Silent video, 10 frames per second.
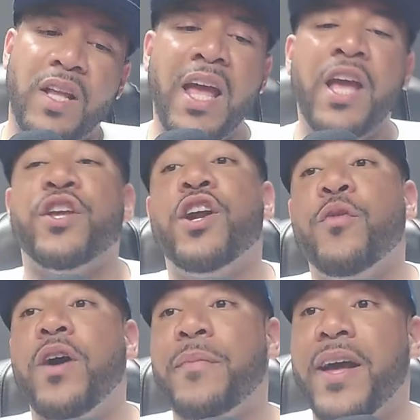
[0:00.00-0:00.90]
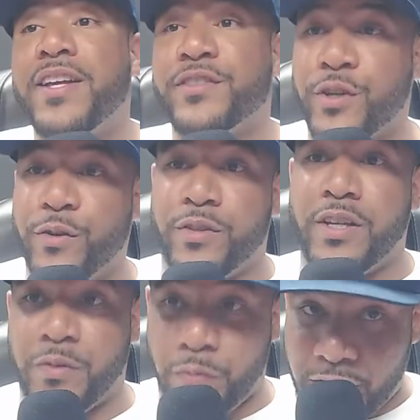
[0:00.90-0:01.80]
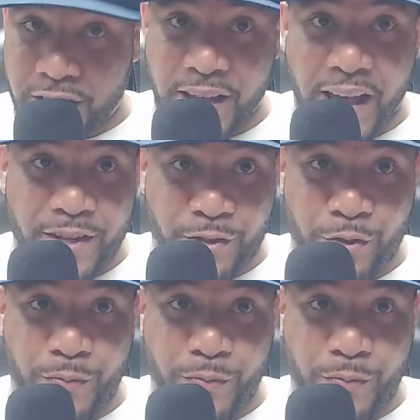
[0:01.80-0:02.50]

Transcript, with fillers: You know what, man? So with this hat too,